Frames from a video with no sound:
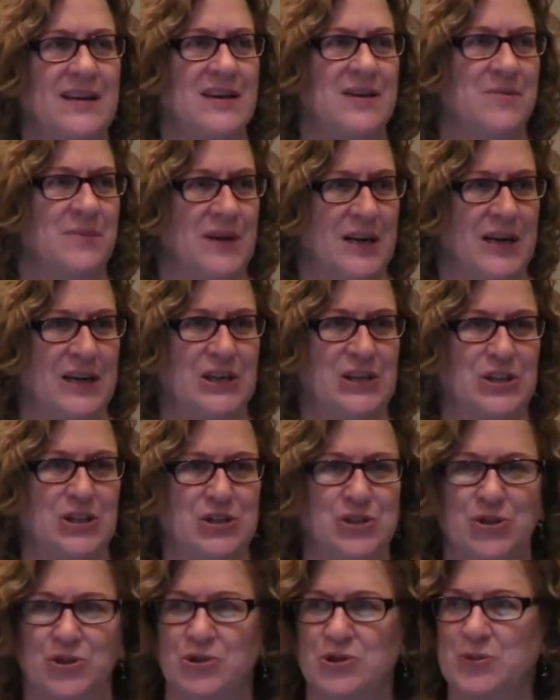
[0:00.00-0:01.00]
committed to
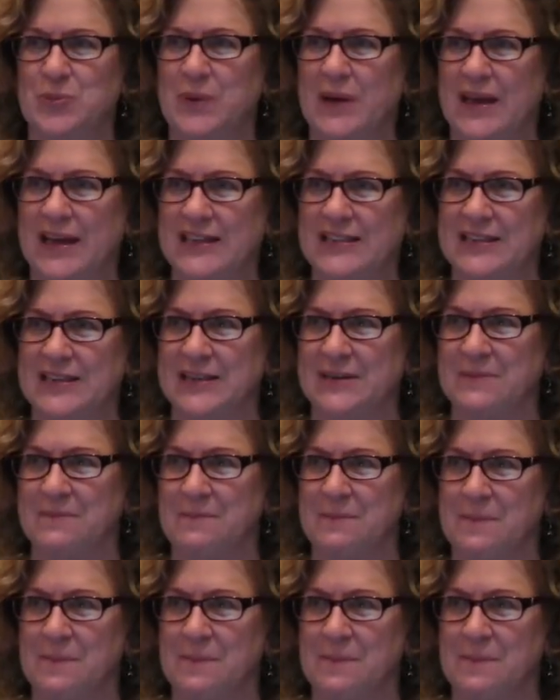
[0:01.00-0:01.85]
church planting.